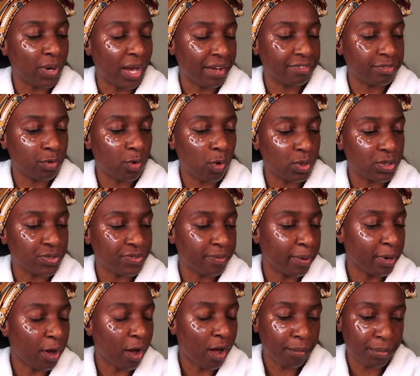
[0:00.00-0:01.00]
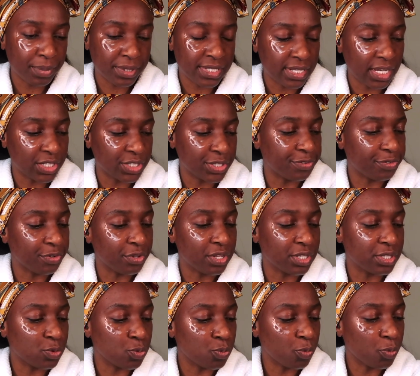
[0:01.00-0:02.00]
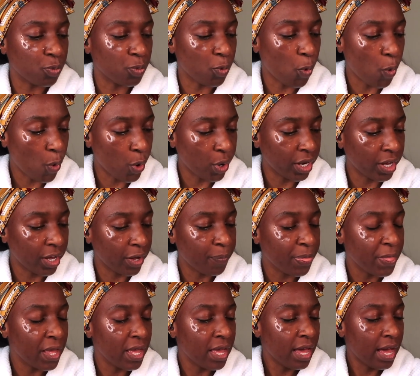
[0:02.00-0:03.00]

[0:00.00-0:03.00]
have goals for my compensation for this quarter